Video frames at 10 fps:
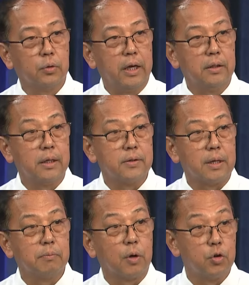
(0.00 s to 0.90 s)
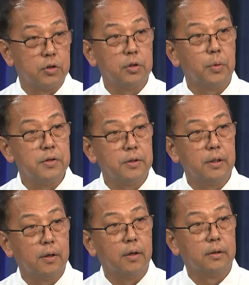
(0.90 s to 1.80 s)
gain some
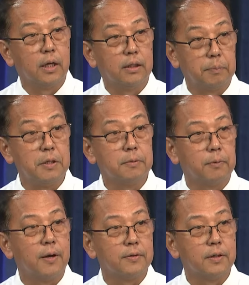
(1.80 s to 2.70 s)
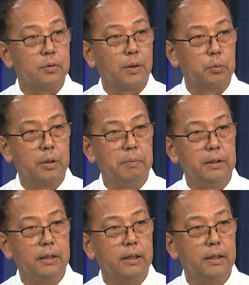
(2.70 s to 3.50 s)
constituency on the peace process. What will be